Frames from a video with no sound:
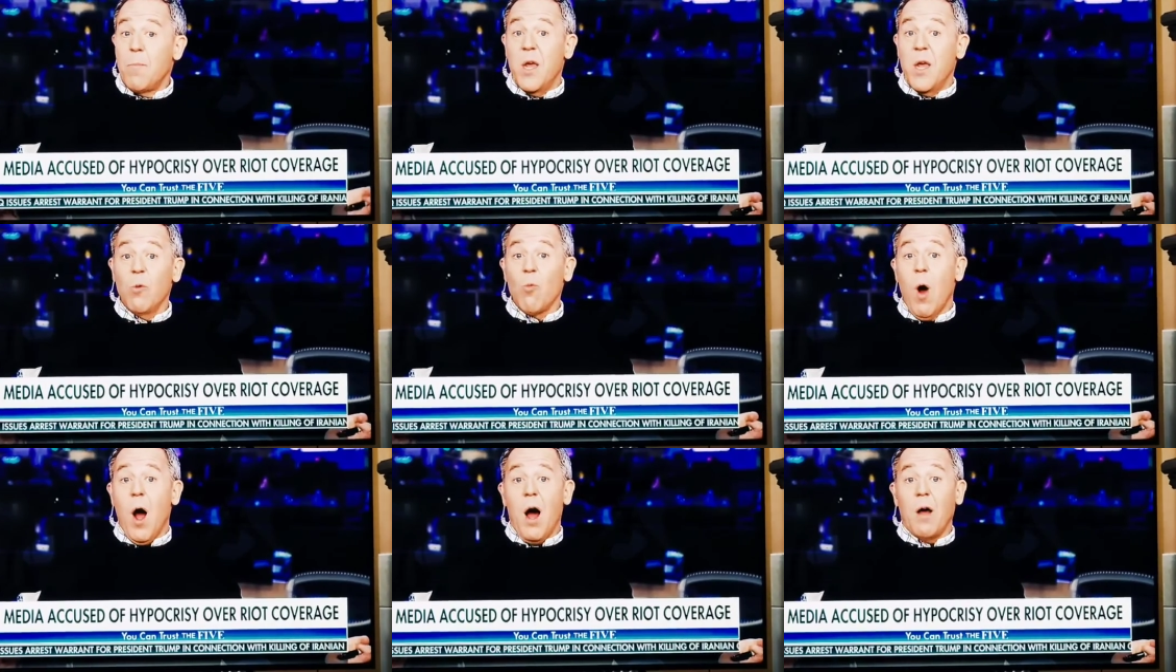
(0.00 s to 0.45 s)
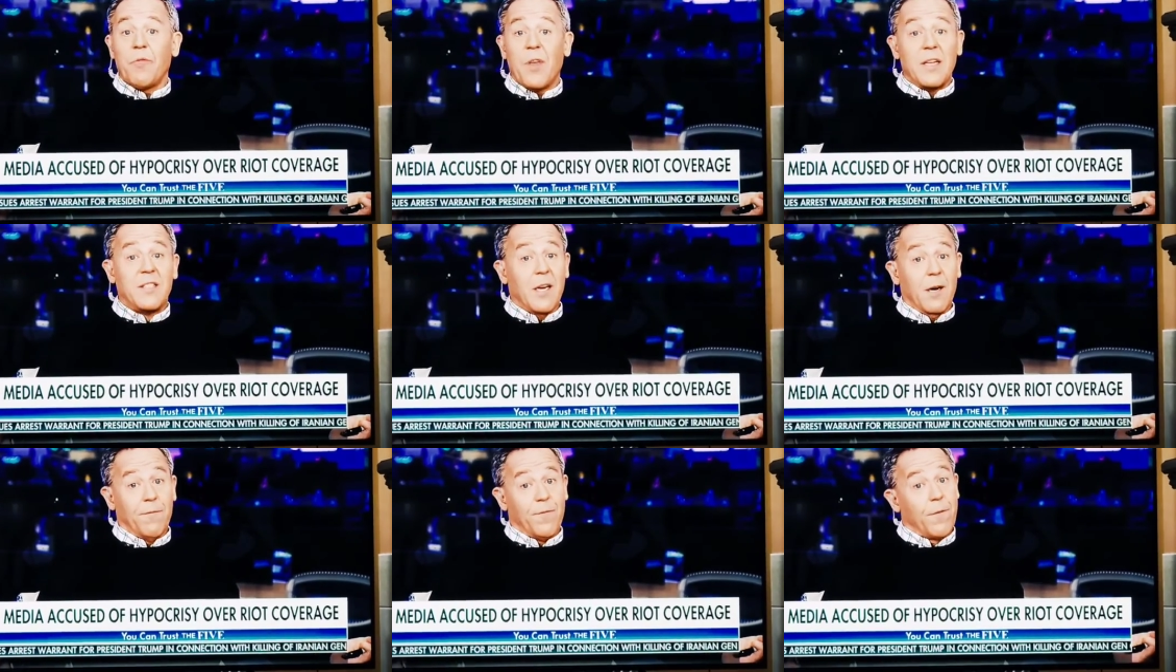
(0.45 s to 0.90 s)
Meanwhile,
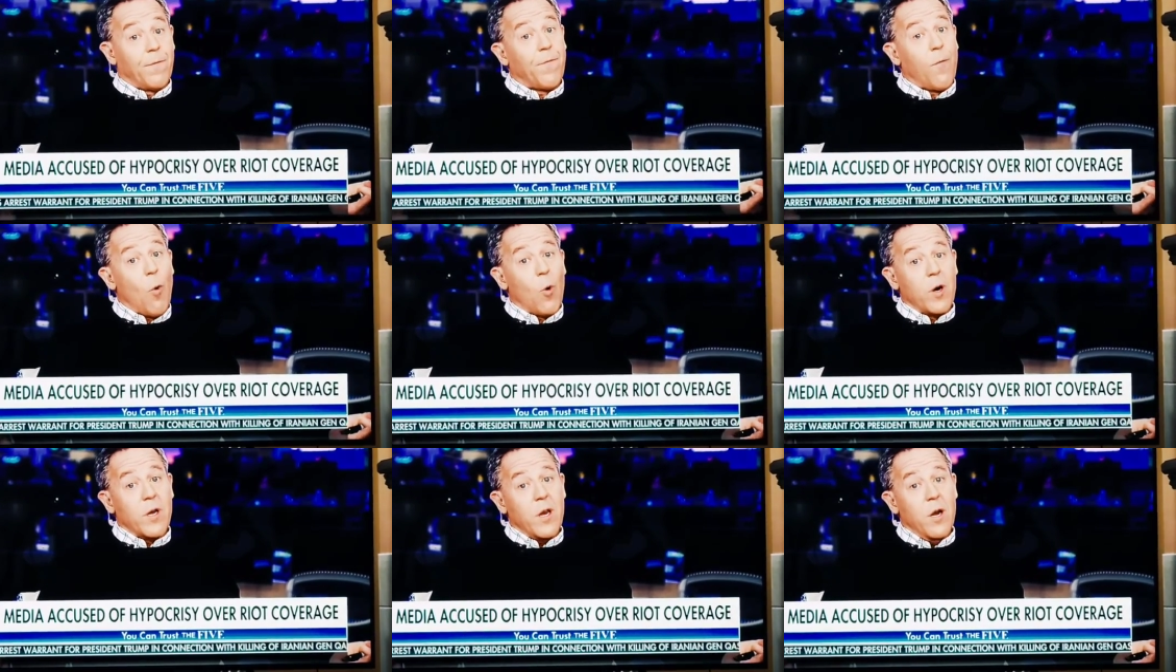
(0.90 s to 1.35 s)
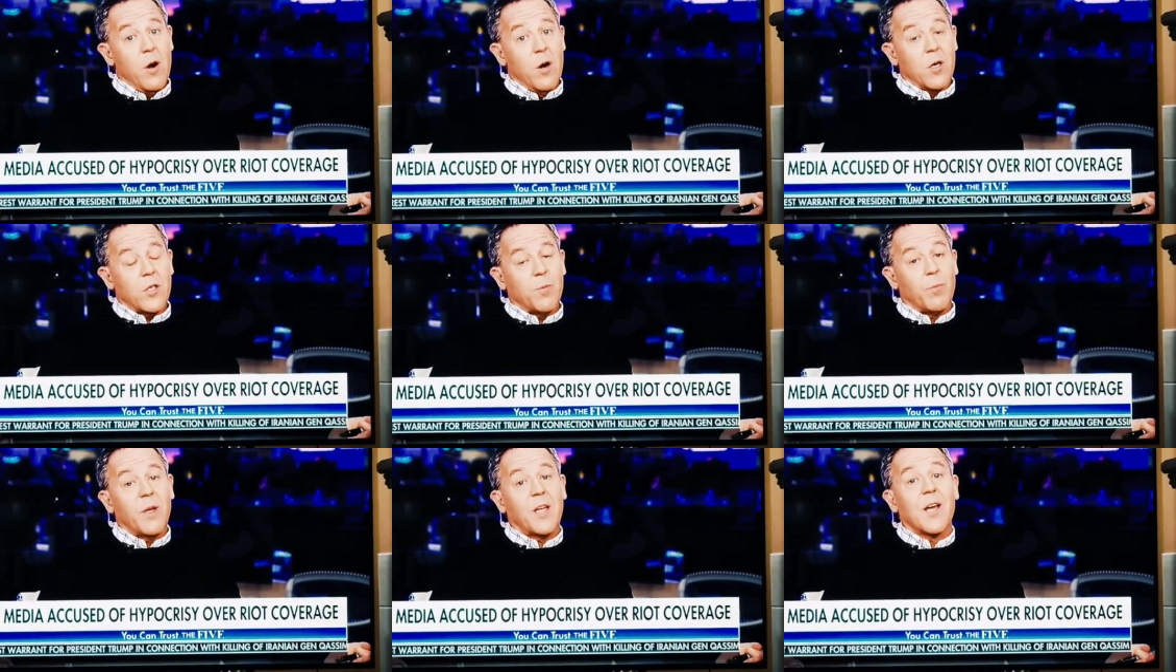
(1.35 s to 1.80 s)
they did it for four
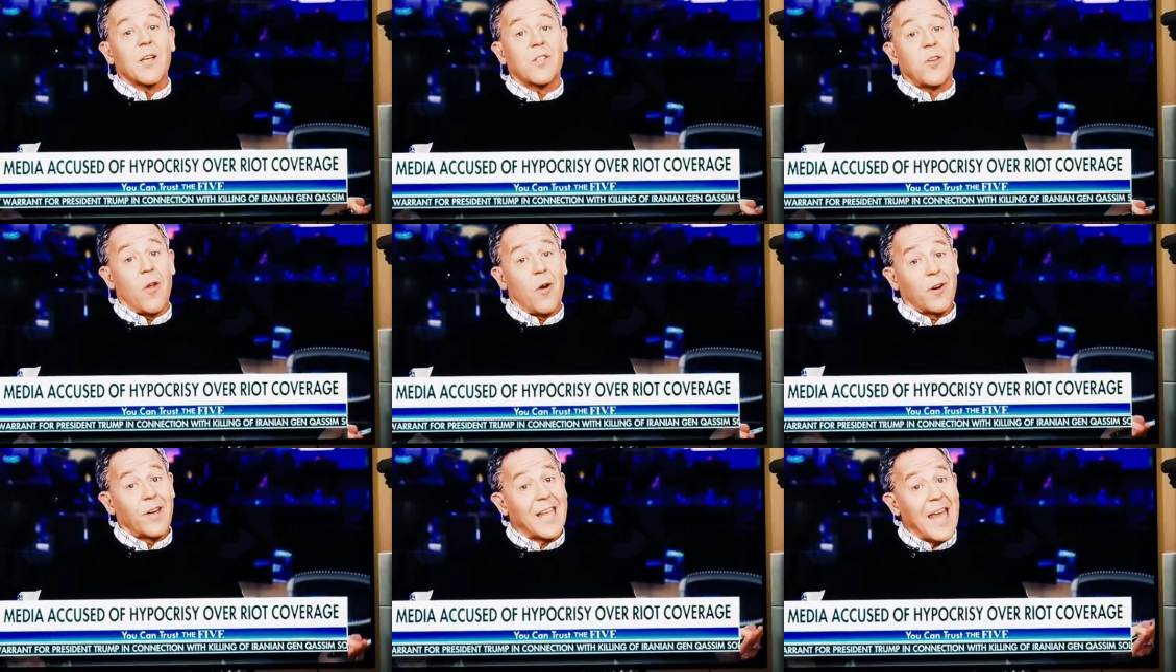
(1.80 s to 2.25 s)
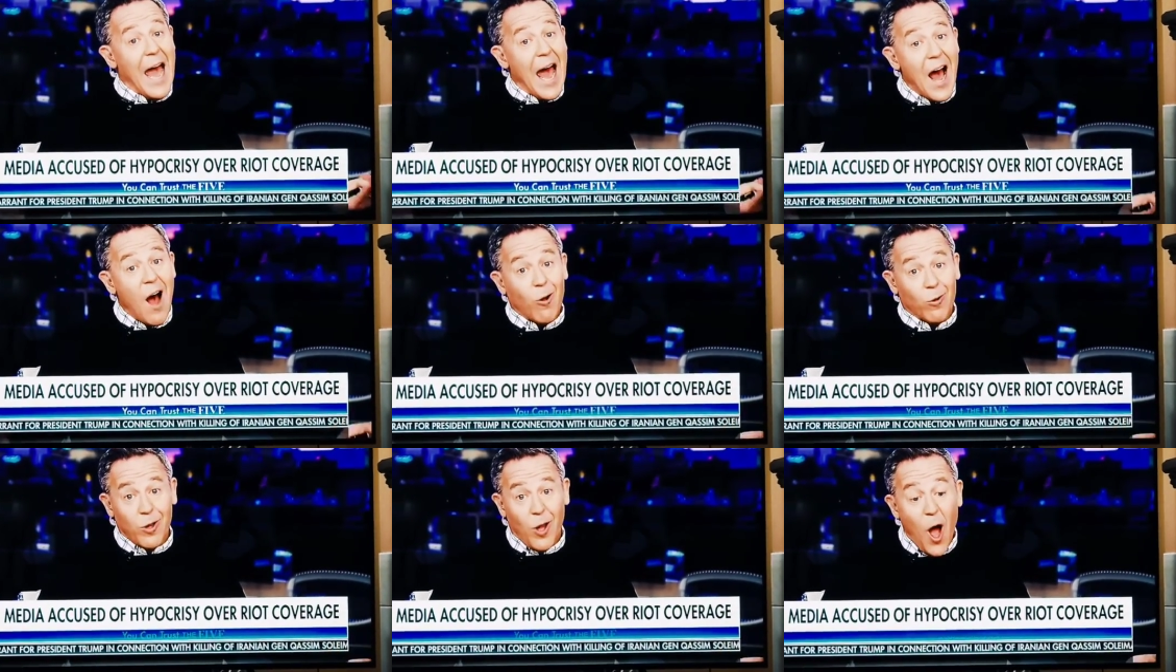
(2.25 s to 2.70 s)
years because their
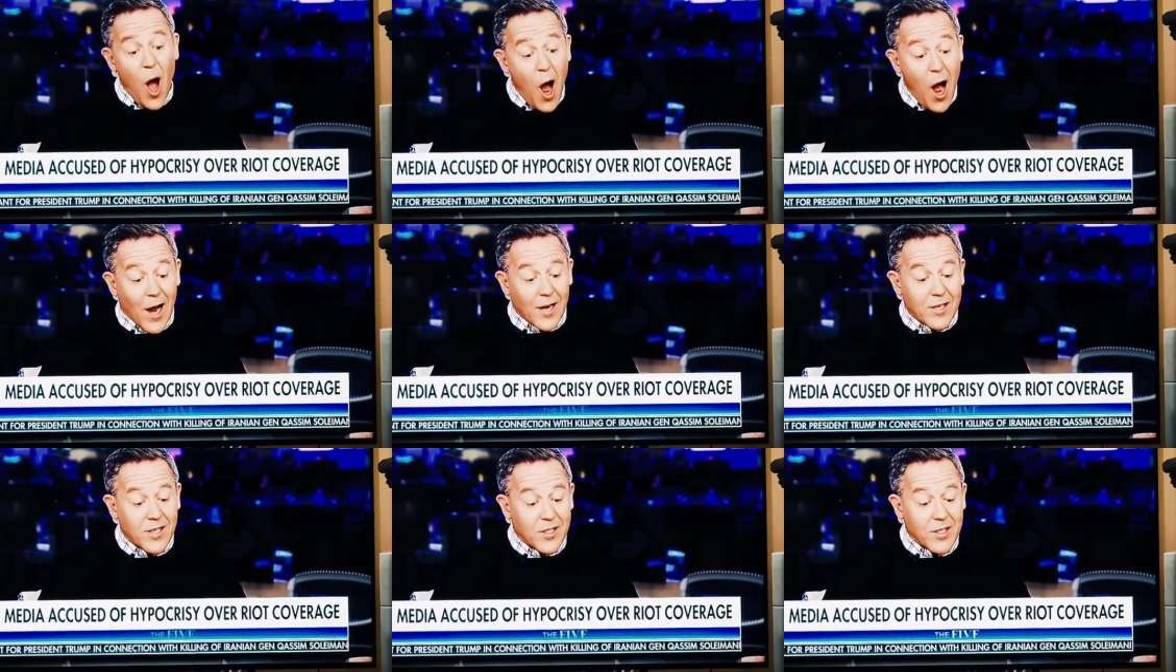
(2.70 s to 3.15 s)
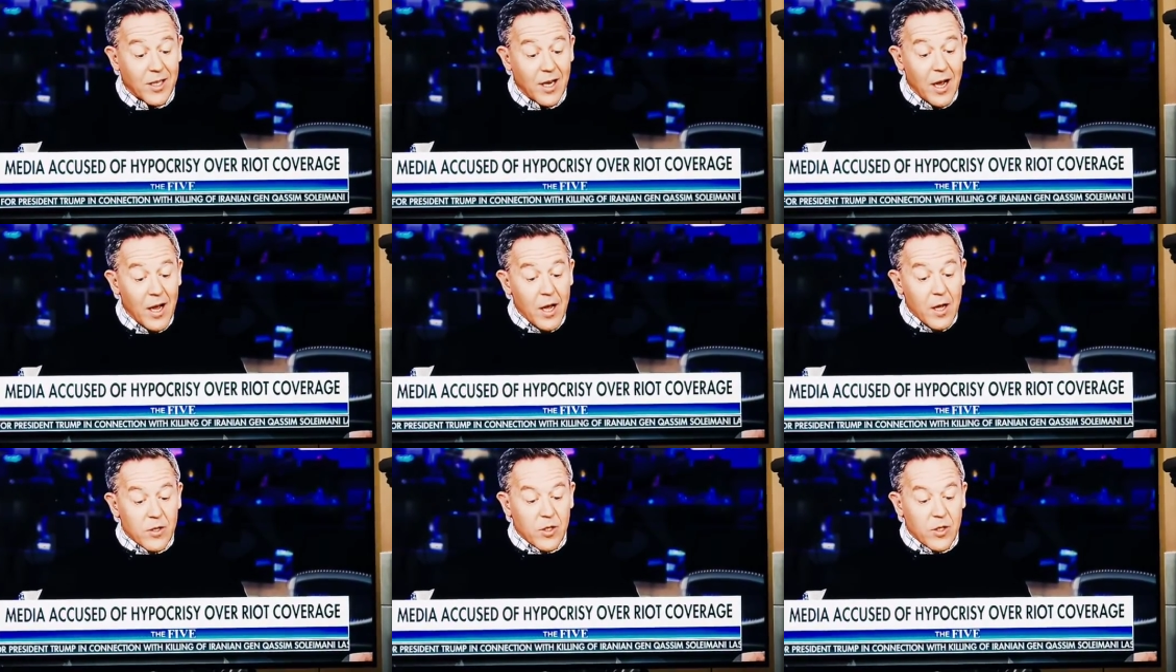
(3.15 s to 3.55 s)
gal lost.